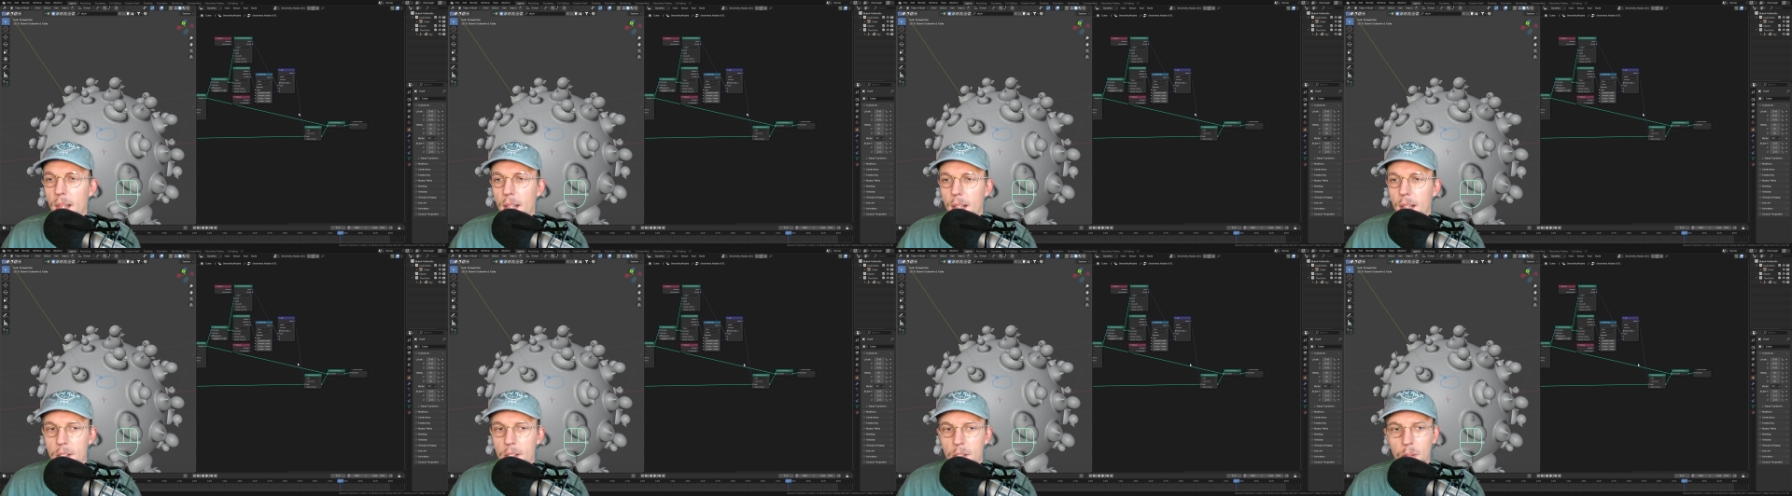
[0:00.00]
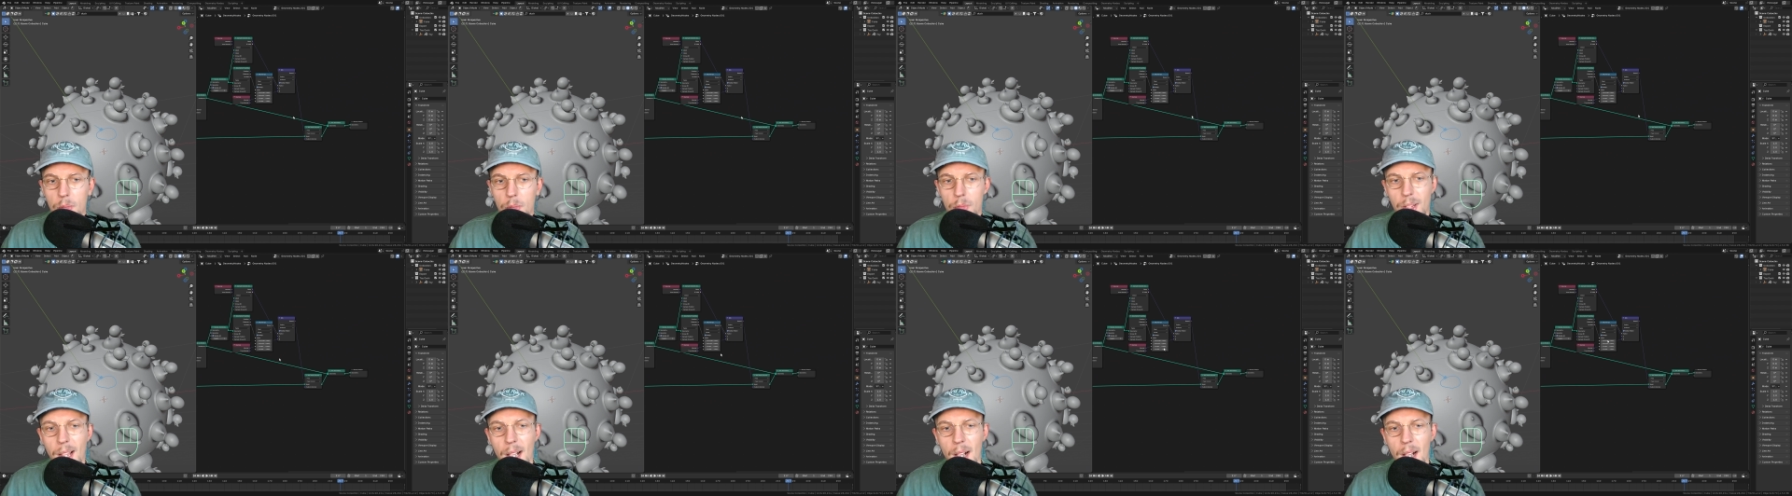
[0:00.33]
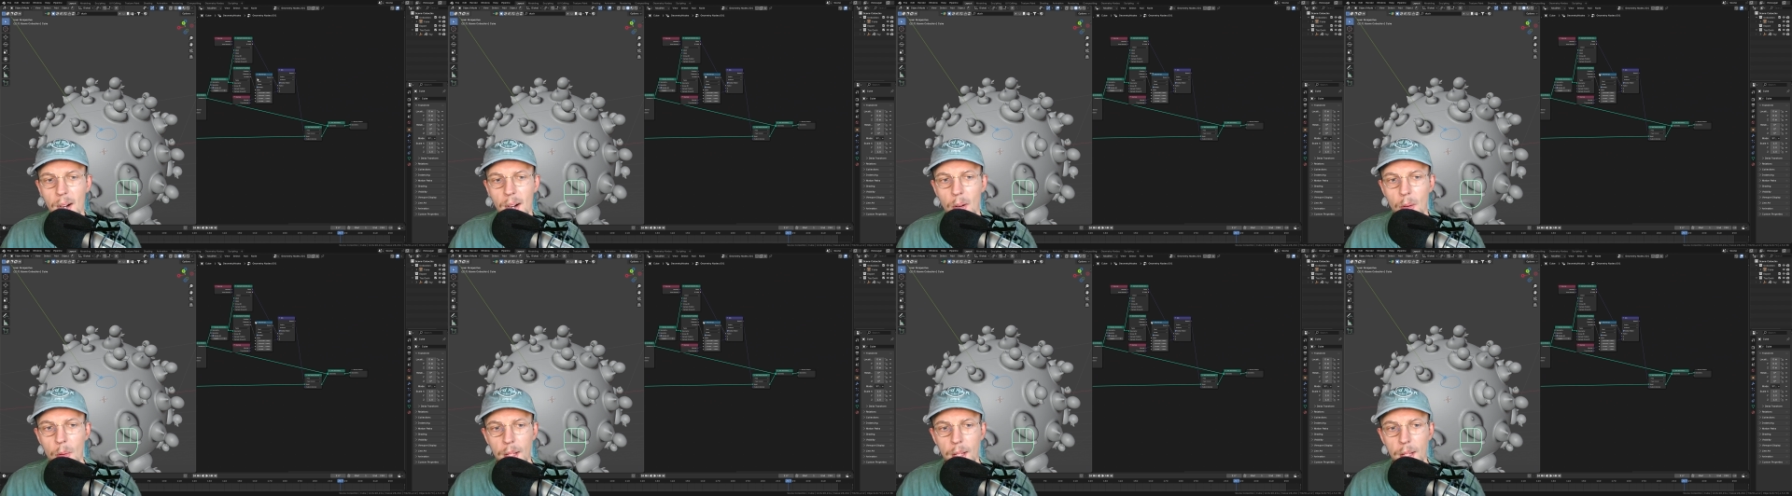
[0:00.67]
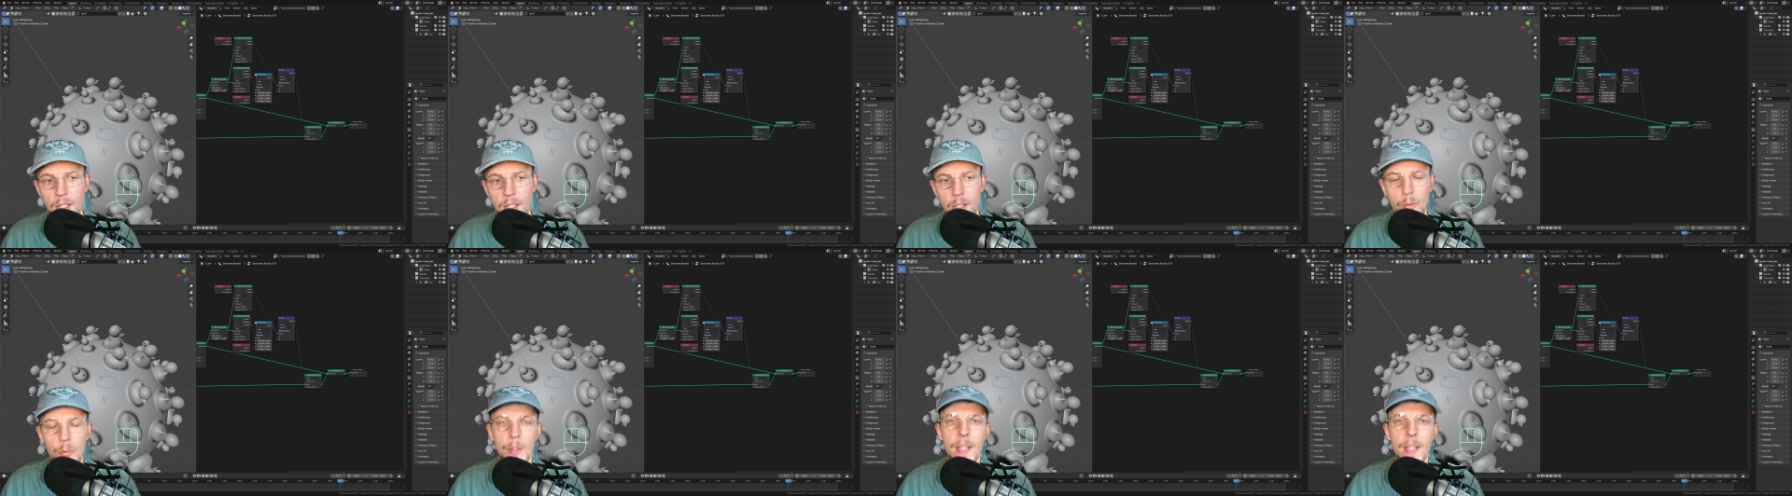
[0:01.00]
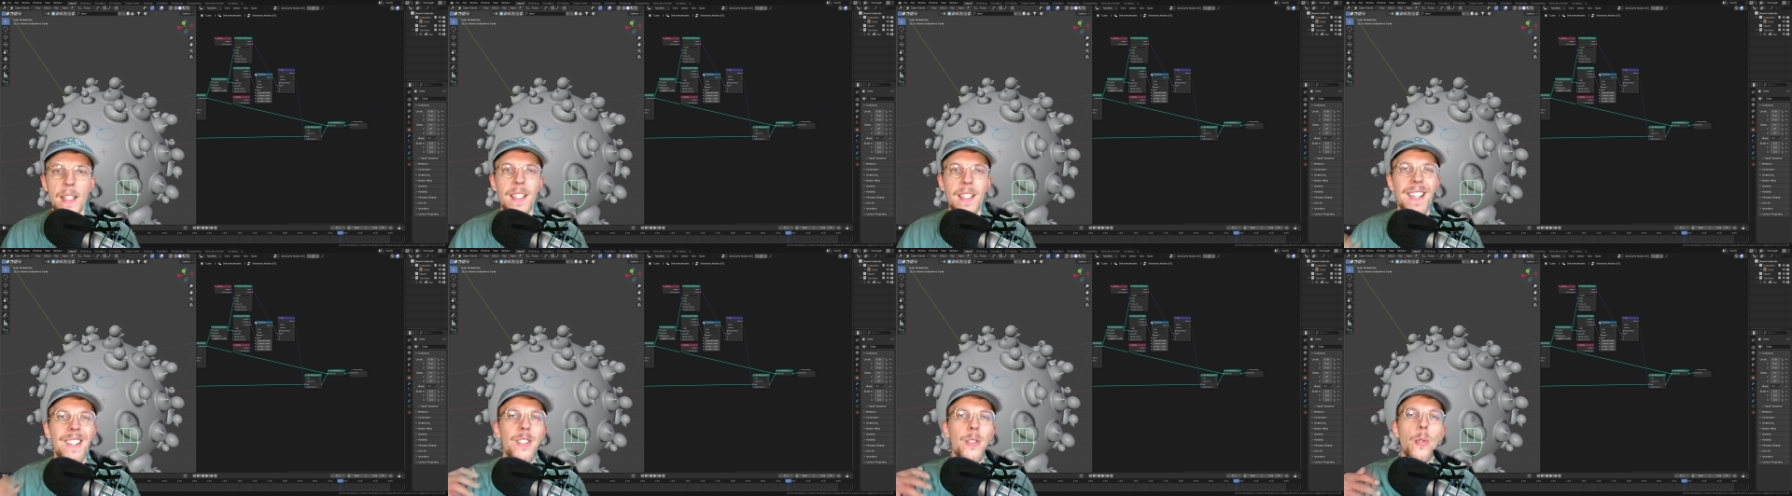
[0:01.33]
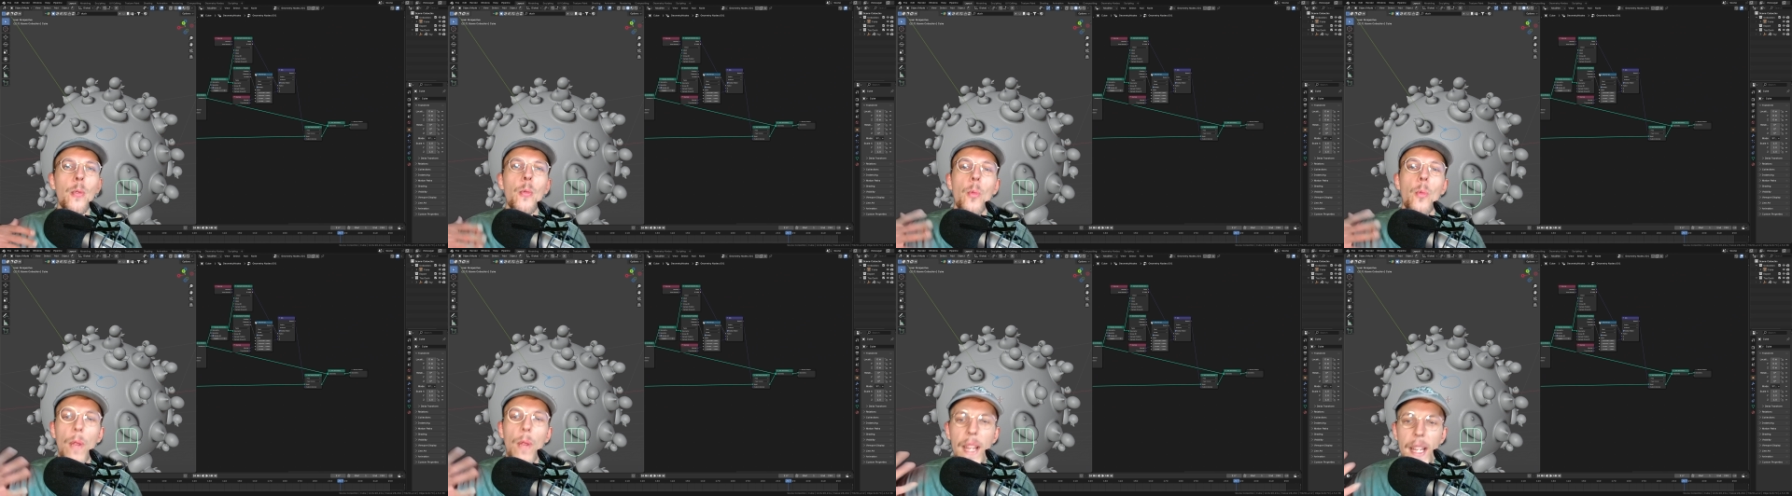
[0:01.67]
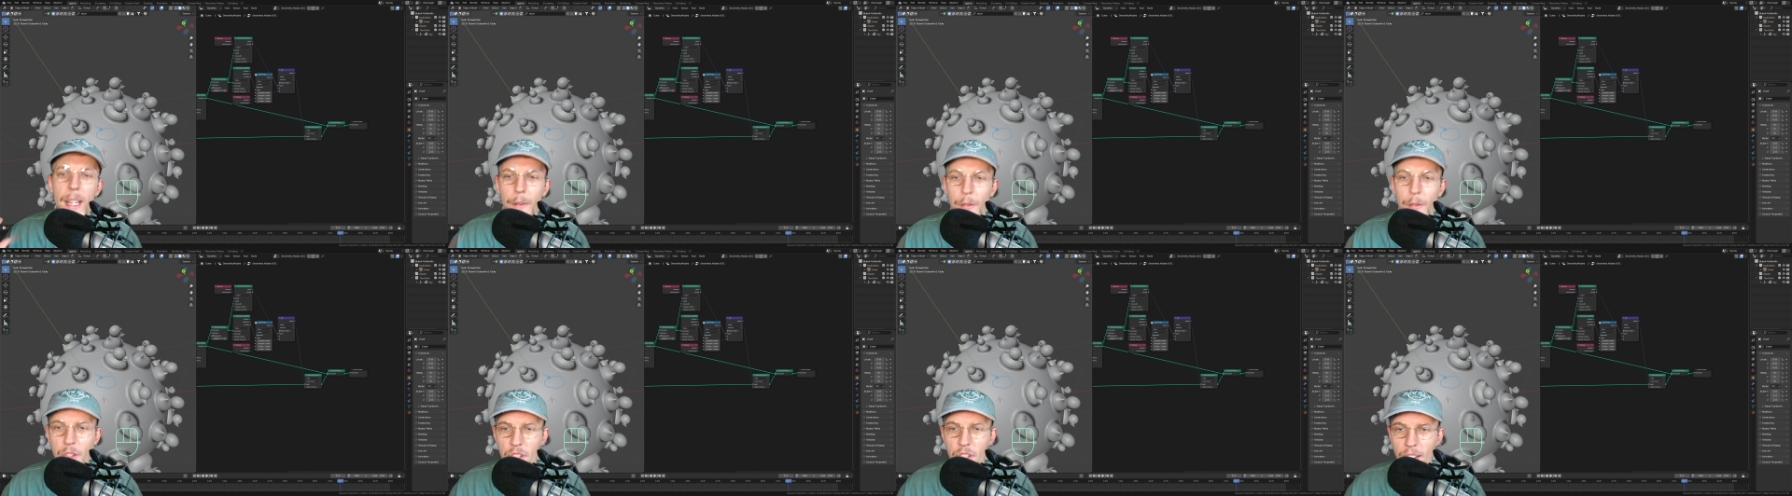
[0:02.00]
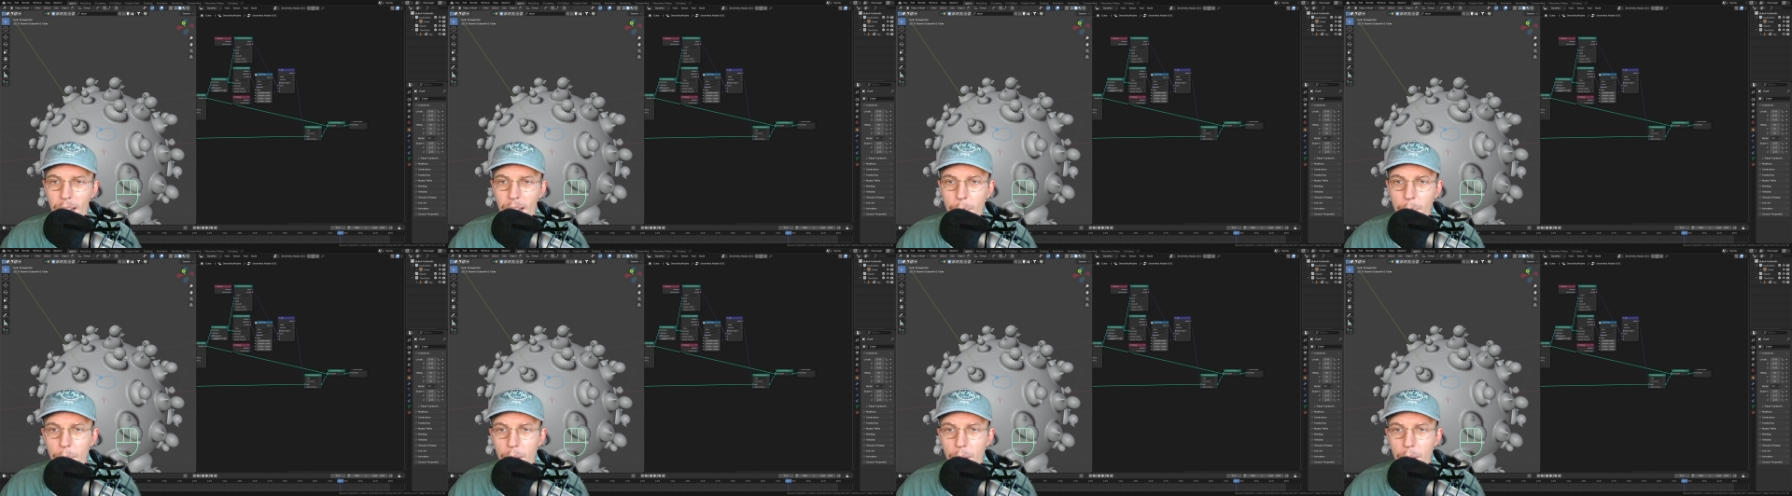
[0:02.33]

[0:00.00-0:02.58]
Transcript: So now let's create the actual wave shape,